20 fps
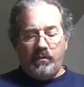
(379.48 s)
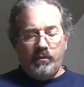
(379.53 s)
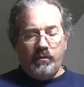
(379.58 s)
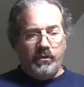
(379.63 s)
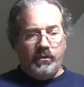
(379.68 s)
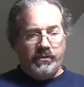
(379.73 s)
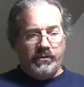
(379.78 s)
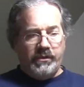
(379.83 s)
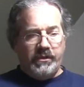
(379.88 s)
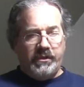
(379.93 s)

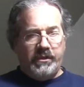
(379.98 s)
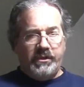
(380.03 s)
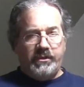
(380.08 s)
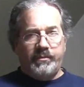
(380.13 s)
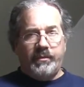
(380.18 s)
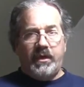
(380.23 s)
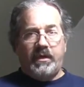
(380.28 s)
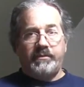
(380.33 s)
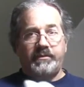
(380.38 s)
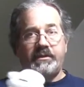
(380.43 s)
using these
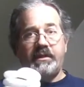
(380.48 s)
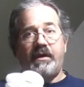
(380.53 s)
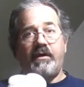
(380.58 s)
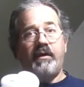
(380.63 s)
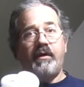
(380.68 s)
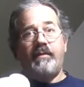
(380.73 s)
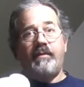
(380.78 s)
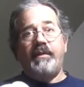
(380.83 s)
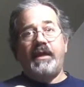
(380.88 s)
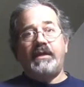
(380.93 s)
bulbs. Now,
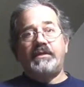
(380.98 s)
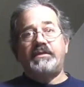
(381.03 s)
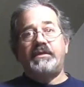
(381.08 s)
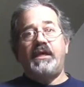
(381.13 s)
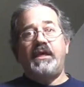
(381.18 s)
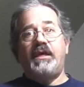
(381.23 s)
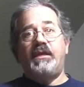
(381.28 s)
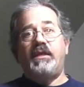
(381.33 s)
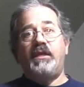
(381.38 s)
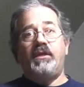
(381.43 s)
I'm not
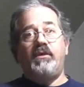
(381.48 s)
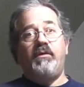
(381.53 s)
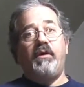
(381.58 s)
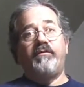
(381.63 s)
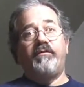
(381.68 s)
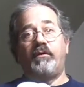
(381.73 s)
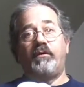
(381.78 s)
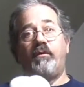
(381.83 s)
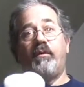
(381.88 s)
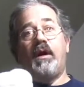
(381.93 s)
saying that you
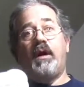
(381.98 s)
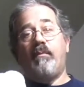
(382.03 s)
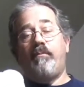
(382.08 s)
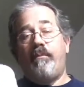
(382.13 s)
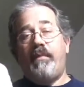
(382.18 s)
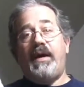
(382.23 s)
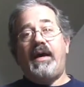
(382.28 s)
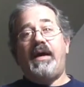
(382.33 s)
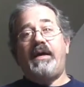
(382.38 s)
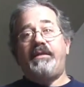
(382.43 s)
have to go out and
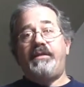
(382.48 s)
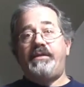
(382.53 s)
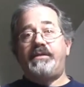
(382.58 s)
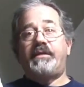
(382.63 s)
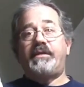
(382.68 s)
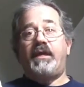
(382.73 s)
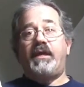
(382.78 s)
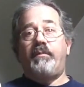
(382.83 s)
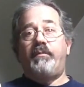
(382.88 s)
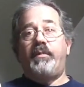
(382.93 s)
buy these
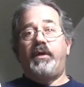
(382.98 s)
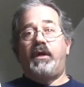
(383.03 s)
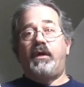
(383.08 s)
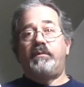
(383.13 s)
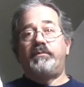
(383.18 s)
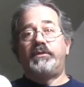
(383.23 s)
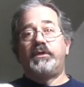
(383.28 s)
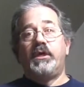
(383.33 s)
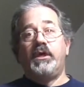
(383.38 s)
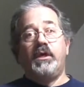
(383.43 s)
kind of
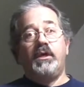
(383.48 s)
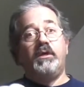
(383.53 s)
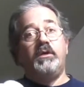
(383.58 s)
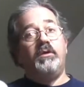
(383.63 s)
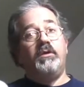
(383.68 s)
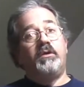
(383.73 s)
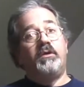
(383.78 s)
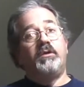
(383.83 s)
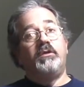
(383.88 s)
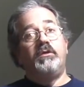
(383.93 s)
bulbs.
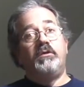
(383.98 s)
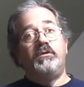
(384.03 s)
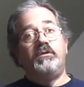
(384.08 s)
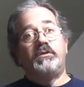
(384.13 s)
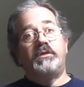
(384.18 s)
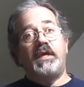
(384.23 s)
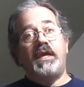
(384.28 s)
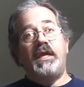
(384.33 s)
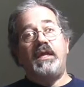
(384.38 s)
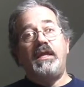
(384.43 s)
You can
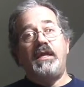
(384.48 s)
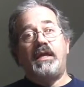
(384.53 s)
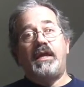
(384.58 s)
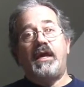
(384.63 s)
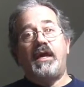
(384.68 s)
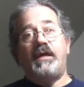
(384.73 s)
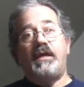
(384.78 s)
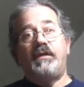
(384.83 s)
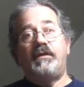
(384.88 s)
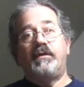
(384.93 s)
use any
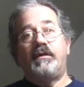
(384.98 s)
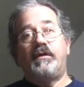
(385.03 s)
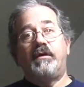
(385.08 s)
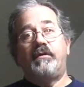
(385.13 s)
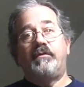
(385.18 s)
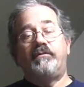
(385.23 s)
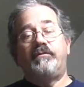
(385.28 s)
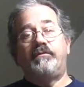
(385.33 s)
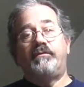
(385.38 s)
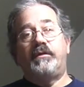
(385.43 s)
kind
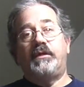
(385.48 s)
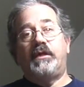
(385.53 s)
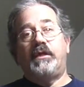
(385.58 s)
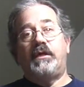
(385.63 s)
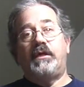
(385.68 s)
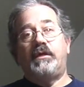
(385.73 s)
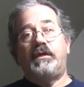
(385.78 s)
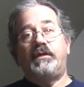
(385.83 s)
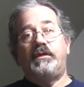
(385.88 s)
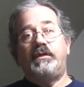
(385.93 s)
of
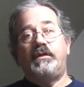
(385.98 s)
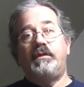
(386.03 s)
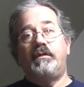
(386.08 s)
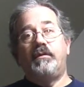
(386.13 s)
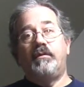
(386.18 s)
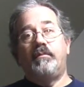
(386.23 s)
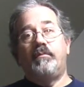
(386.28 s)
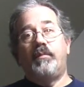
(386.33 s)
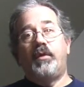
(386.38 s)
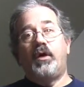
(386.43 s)

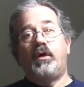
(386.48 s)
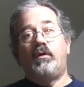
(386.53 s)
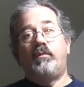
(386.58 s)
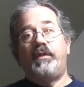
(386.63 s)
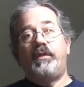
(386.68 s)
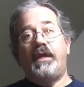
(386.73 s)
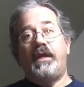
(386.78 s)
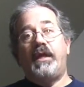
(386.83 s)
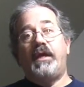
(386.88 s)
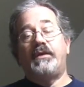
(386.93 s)
bulb
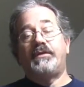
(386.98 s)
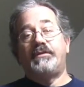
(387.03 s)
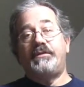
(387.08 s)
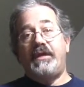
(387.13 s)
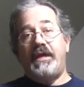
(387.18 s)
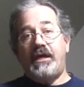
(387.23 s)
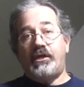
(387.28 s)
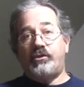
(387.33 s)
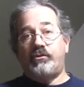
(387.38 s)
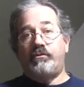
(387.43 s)
that has
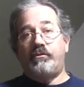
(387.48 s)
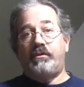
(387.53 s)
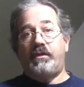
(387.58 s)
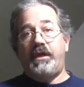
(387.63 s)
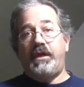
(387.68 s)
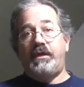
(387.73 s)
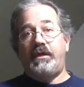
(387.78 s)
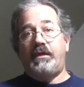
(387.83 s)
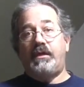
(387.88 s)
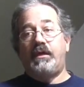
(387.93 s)
natural
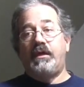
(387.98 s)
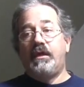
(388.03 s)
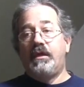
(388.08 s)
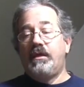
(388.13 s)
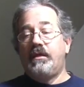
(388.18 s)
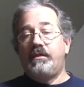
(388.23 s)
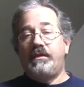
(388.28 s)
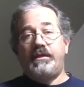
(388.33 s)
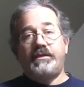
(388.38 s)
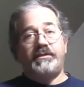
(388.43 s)
lighting.
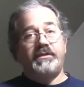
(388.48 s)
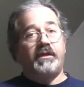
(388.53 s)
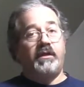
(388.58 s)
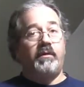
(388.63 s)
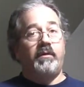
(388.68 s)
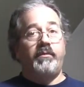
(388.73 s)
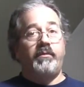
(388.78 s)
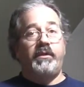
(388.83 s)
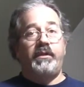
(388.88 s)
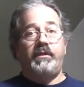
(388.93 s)
They
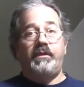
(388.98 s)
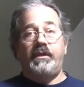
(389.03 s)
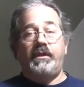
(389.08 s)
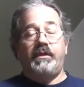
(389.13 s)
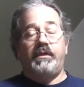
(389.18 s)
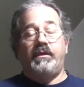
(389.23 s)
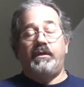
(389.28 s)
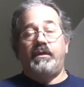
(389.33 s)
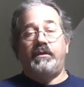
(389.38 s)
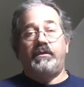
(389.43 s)
sell them
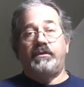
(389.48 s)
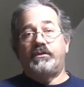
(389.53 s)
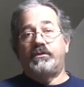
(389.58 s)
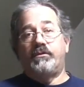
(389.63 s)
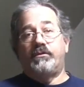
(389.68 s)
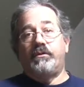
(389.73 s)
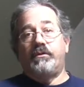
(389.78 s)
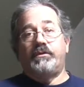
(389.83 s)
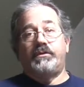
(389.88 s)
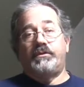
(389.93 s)
at the
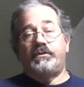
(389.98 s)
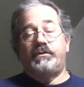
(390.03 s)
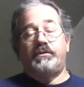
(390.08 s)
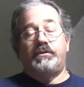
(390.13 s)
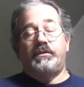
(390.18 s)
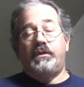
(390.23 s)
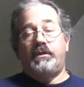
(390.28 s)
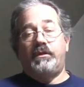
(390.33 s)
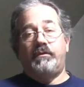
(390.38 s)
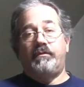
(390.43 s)
stores,
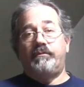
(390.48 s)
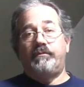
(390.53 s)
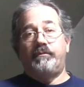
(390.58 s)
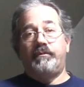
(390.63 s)
you know,